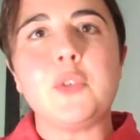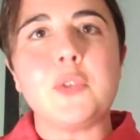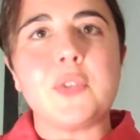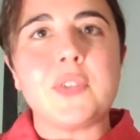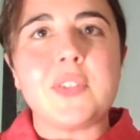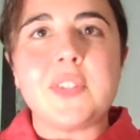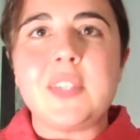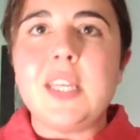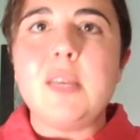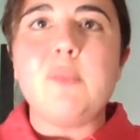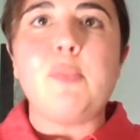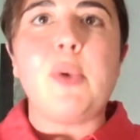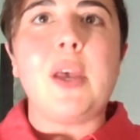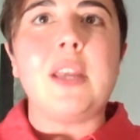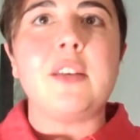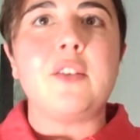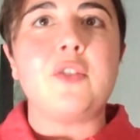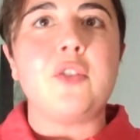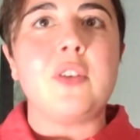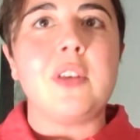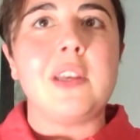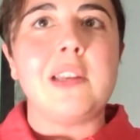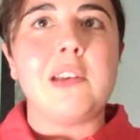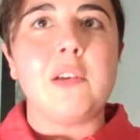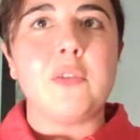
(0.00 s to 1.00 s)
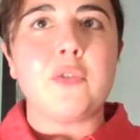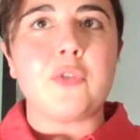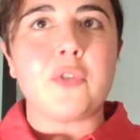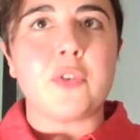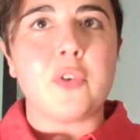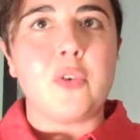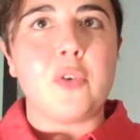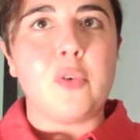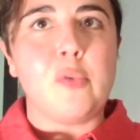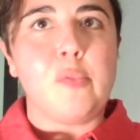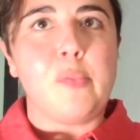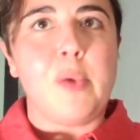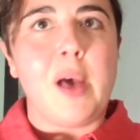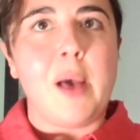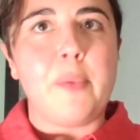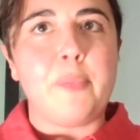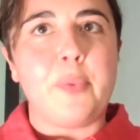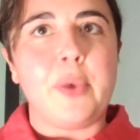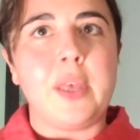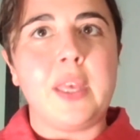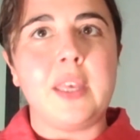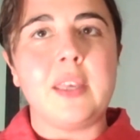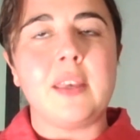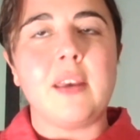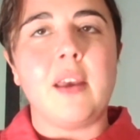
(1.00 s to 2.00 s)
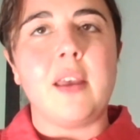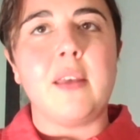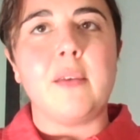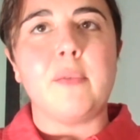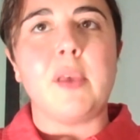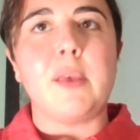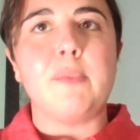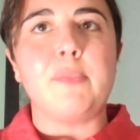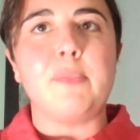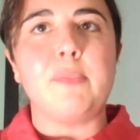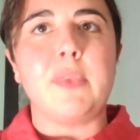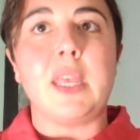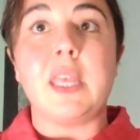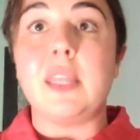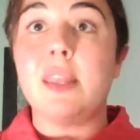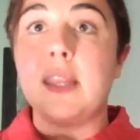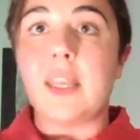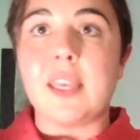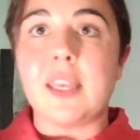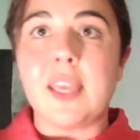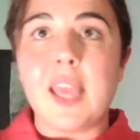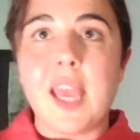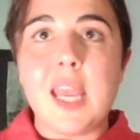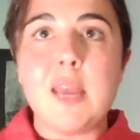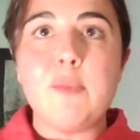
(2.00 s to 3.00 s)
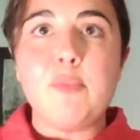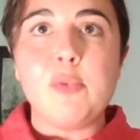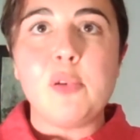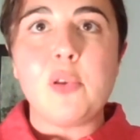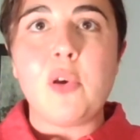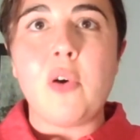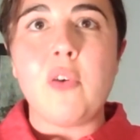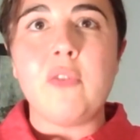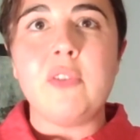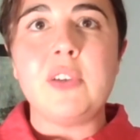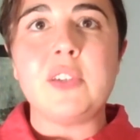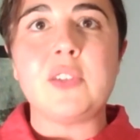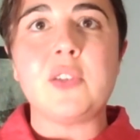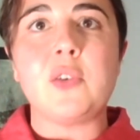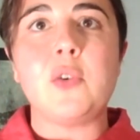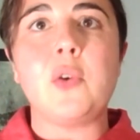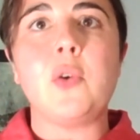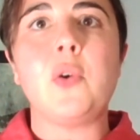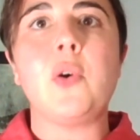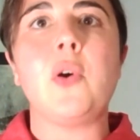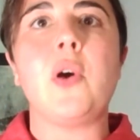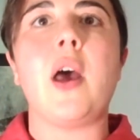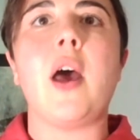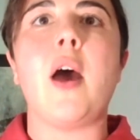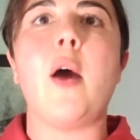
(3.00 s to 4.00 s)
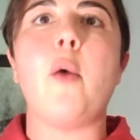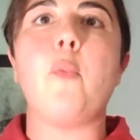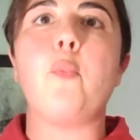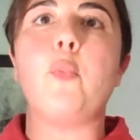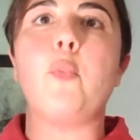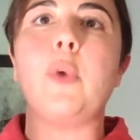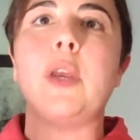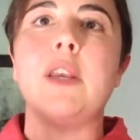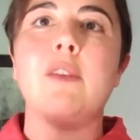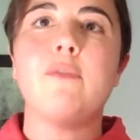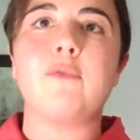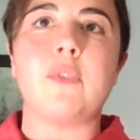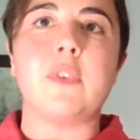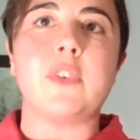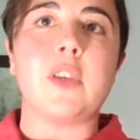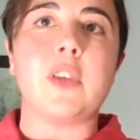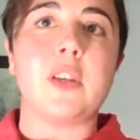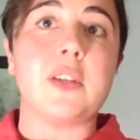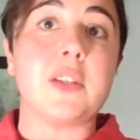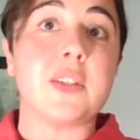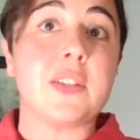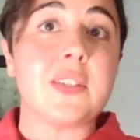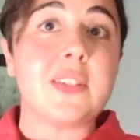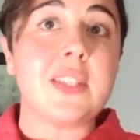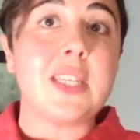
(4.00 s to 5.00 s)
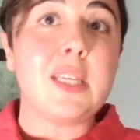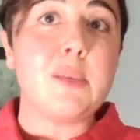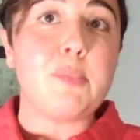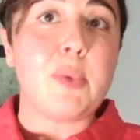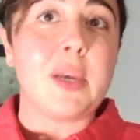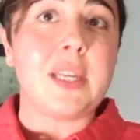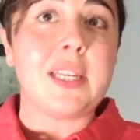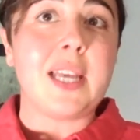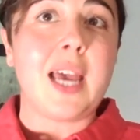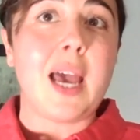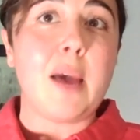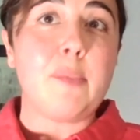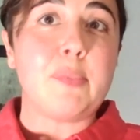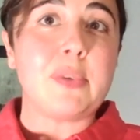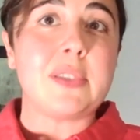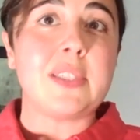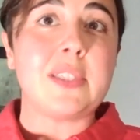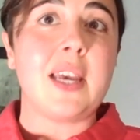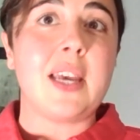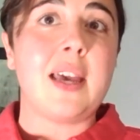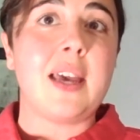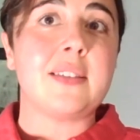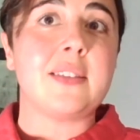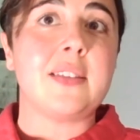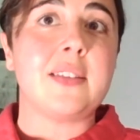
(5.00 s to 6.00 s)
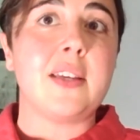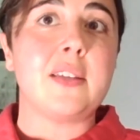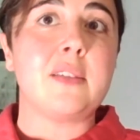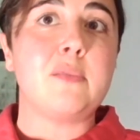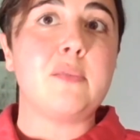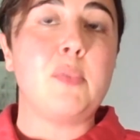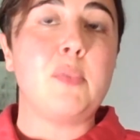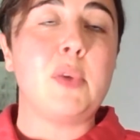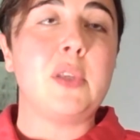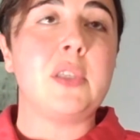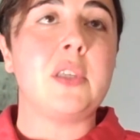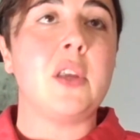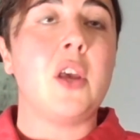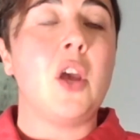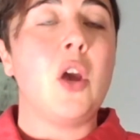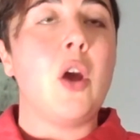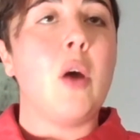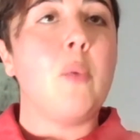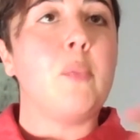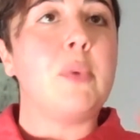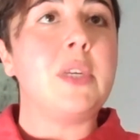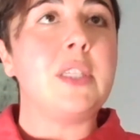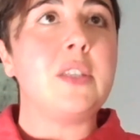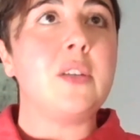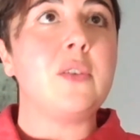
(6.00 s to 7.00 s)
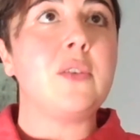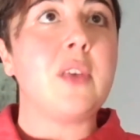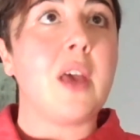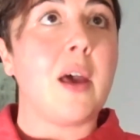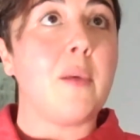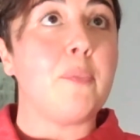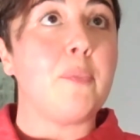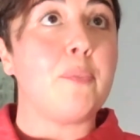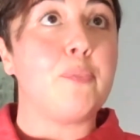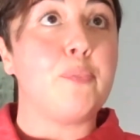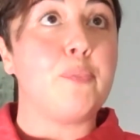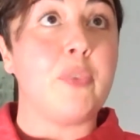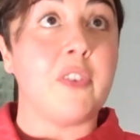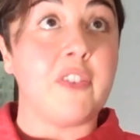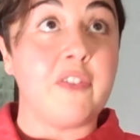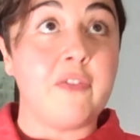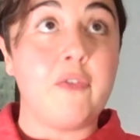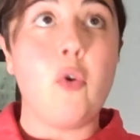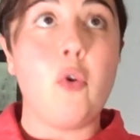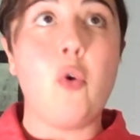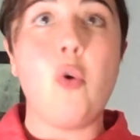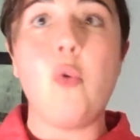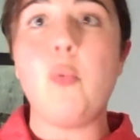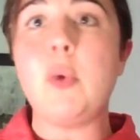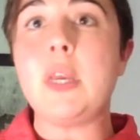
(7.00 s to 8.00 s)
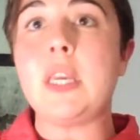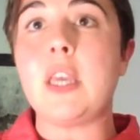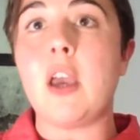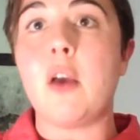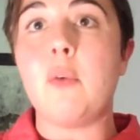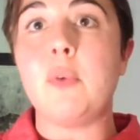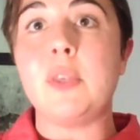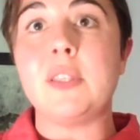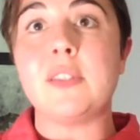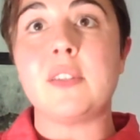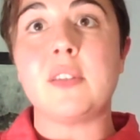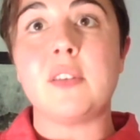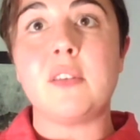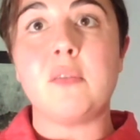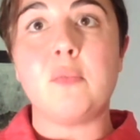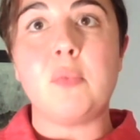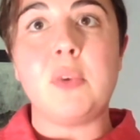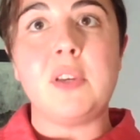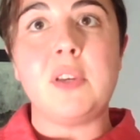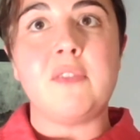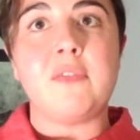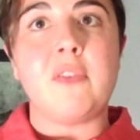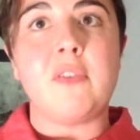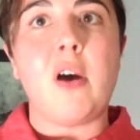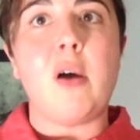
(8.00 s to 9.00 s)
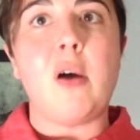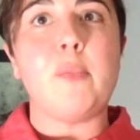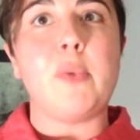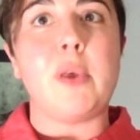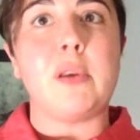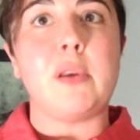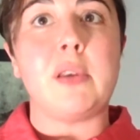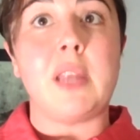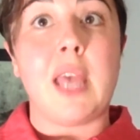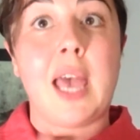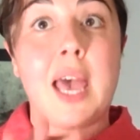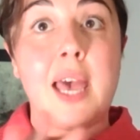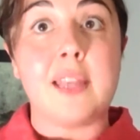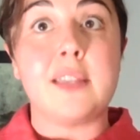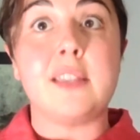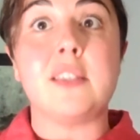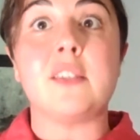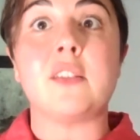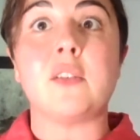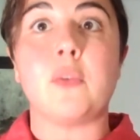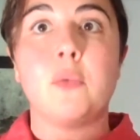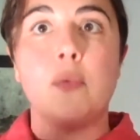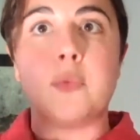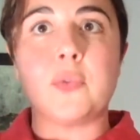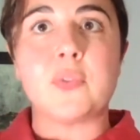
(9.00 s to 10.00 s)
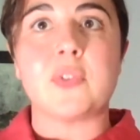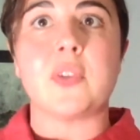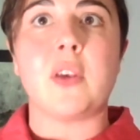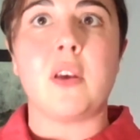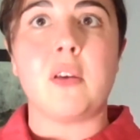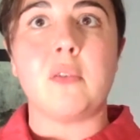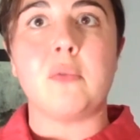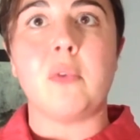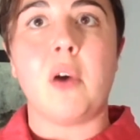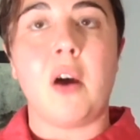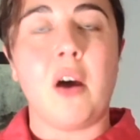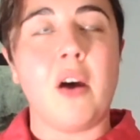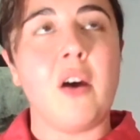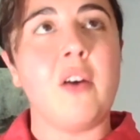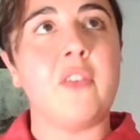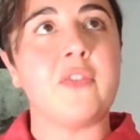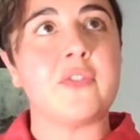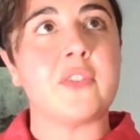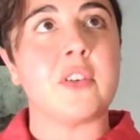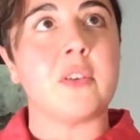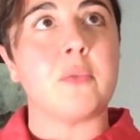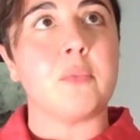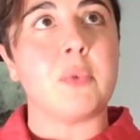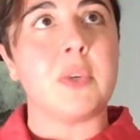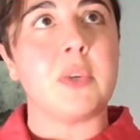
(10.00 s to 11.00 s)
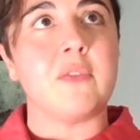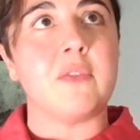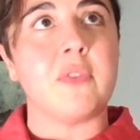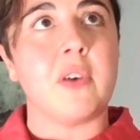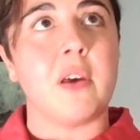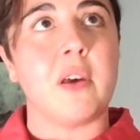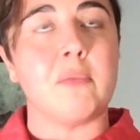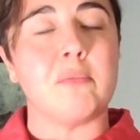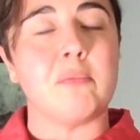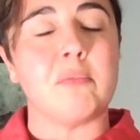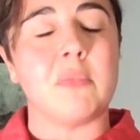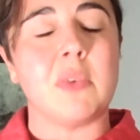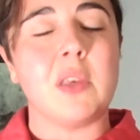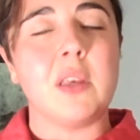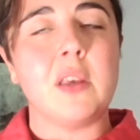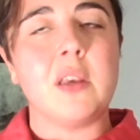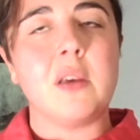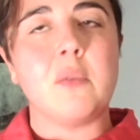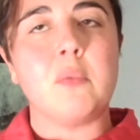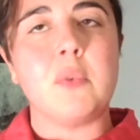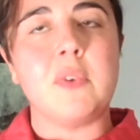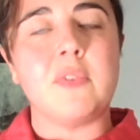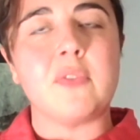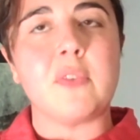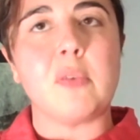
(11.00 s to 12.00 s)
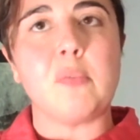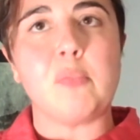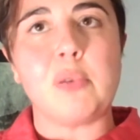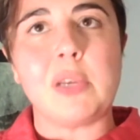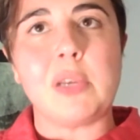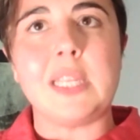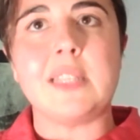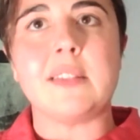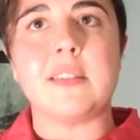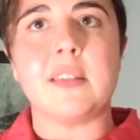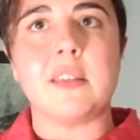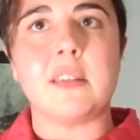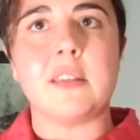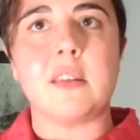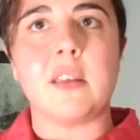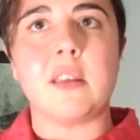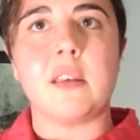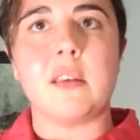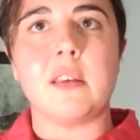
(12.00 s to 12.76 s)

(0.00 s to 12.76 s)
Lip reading: seabed geological mapping in the cable corridor. We've done a seabed habitat assessment. And we do that before we go into the wind farm, and also after we've completed